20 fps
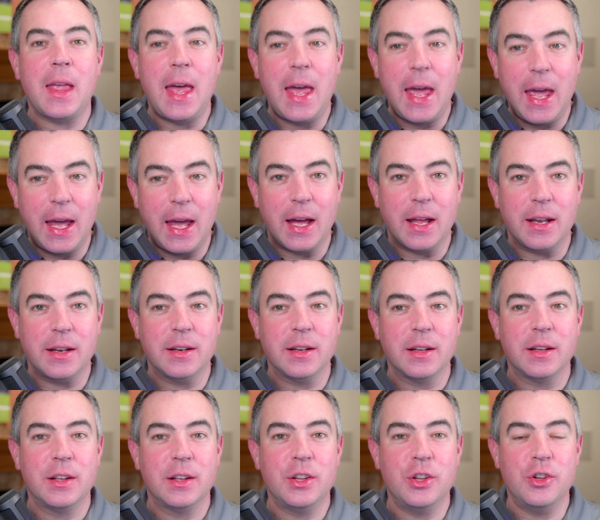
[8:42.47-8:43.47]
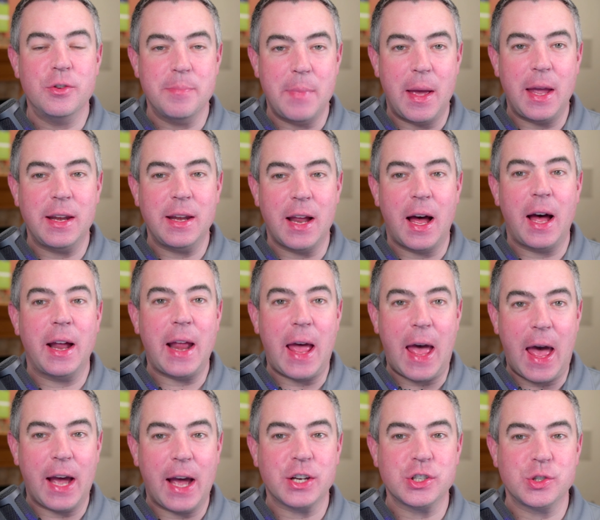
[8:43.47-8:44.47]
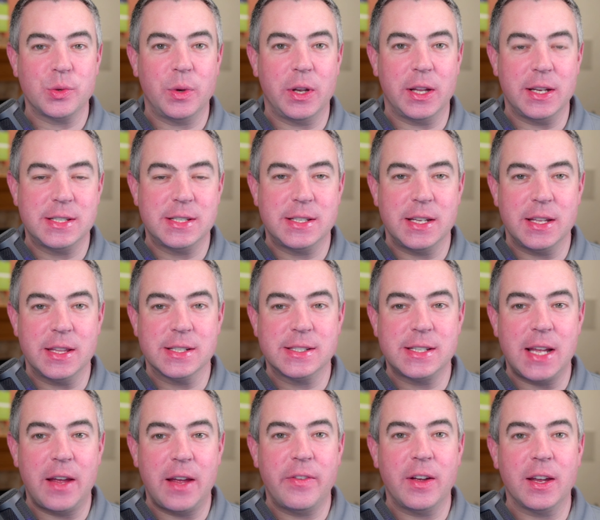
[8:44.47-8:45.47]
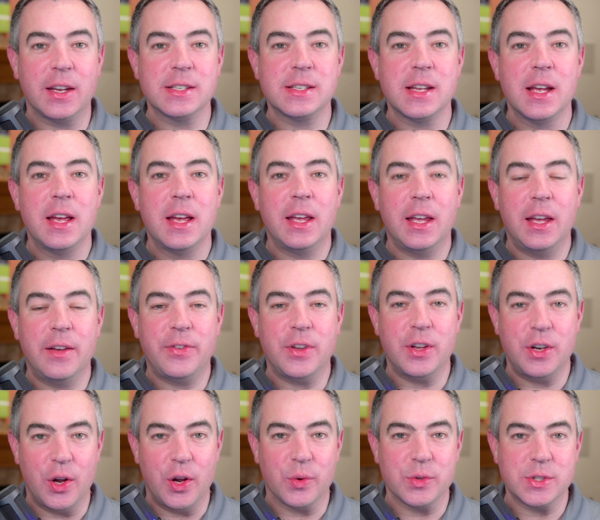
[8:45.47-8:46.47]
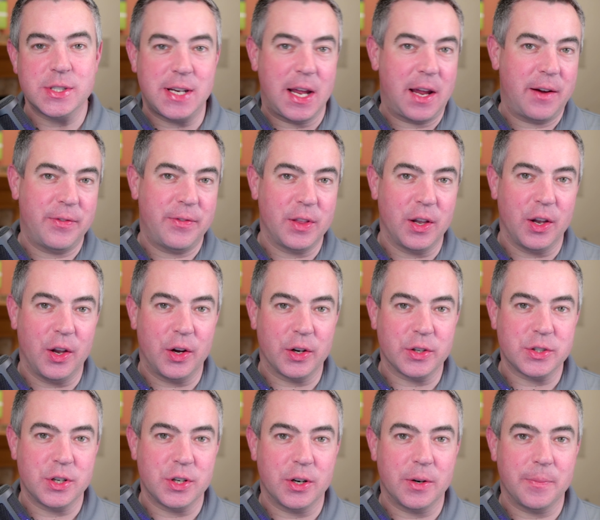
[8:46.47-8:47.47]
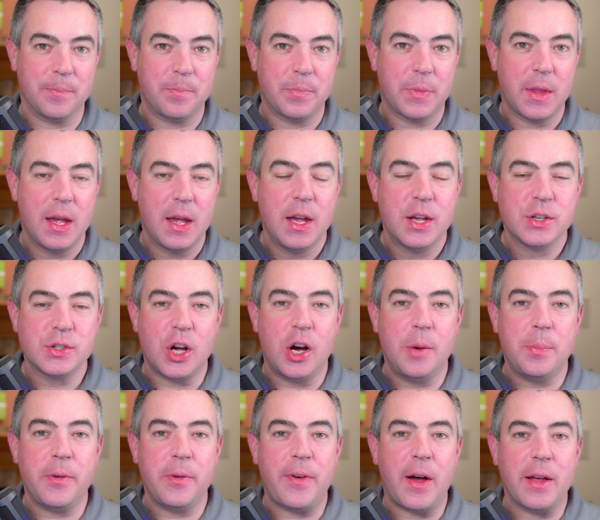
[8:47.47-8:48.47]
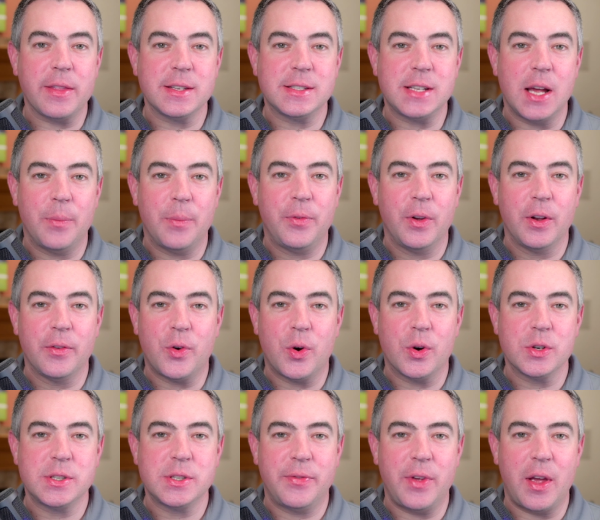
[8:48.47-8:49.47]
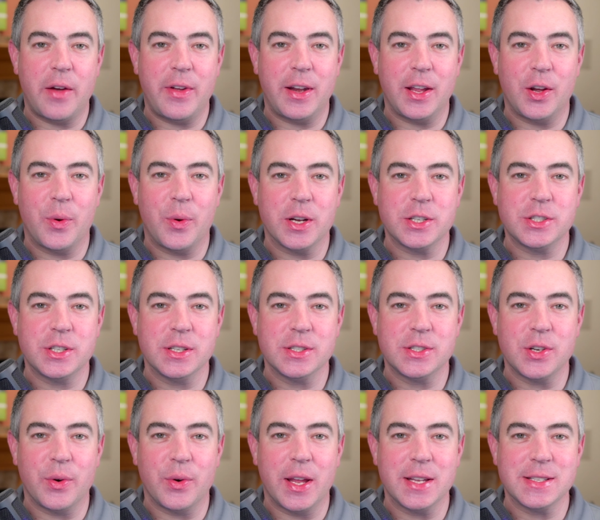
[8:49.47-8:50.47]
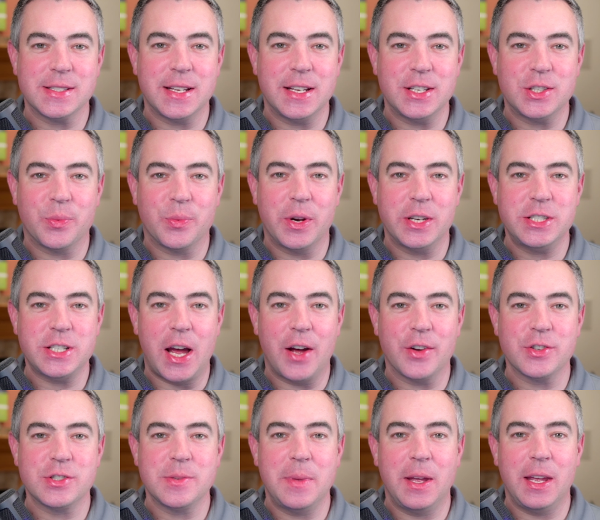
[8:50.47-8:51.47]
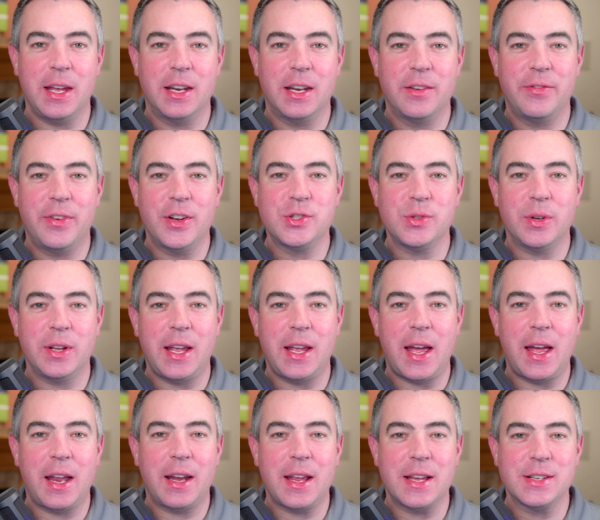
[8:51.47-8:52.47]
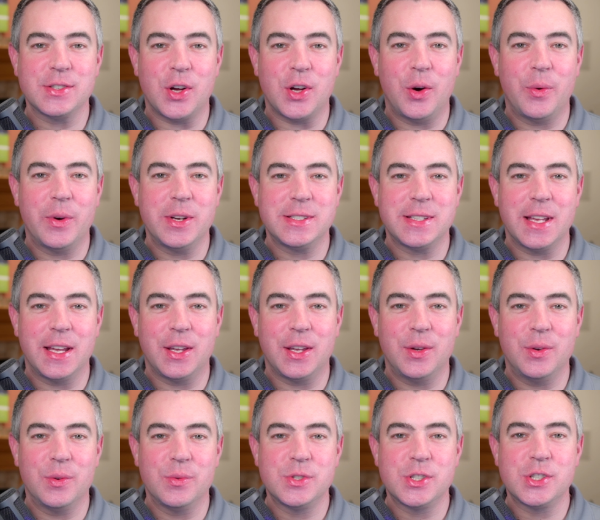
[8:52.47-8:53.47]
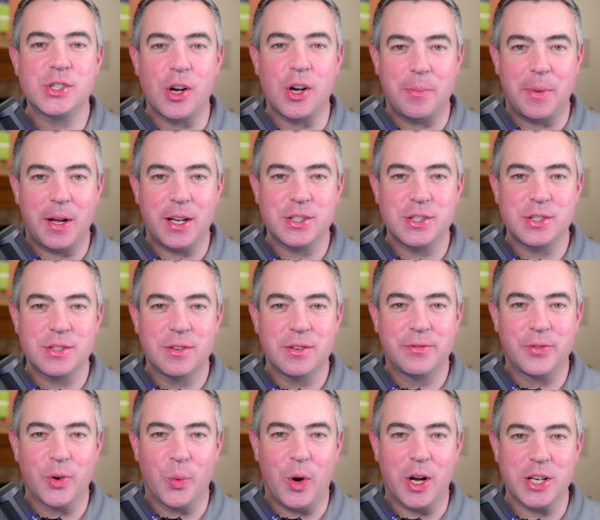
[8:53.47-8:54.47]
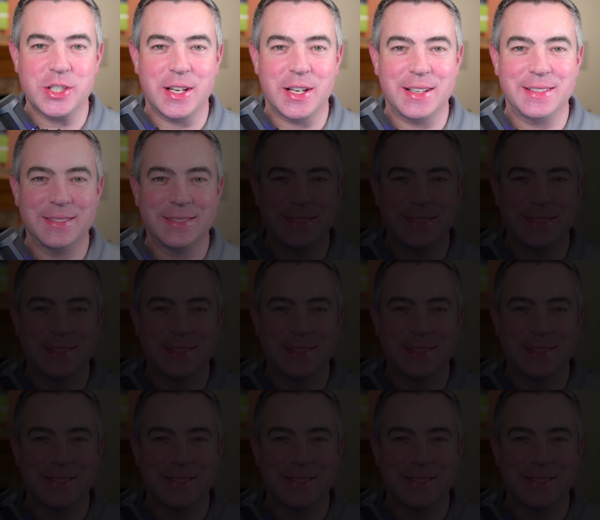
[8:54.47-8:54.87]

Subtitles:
And you may not actually see the savings if you don't stay for the long term. So I hope you found this helpful. Of course, if you have any questions, don't hesitate to reach out to me individually. And as always, thank you so much for watching.